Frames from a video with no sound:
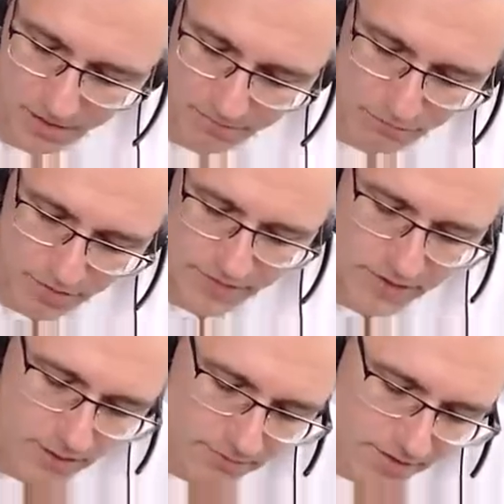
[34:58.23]

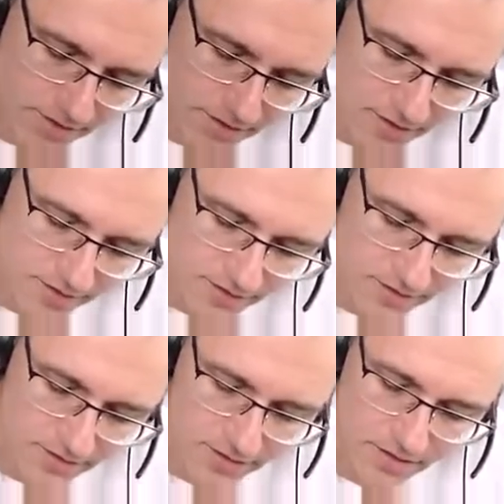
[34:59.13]
Previously we
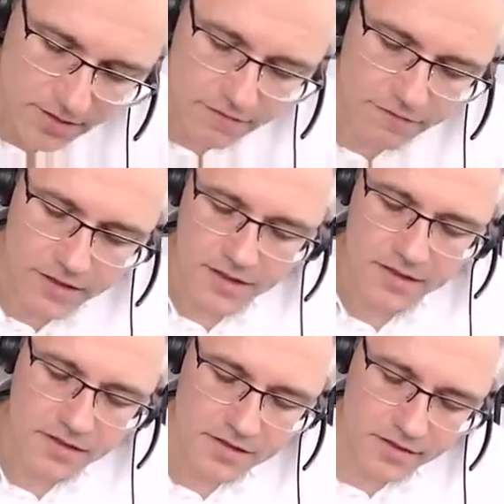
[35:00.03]
discussed
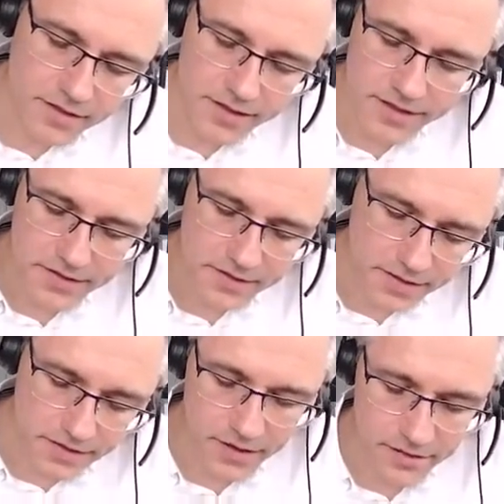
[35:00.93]
things like
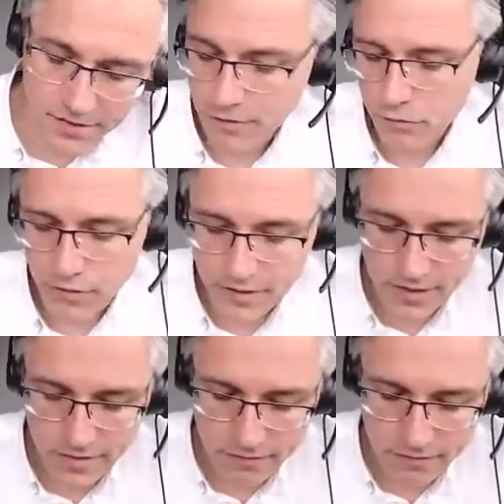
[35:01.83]
under qualitative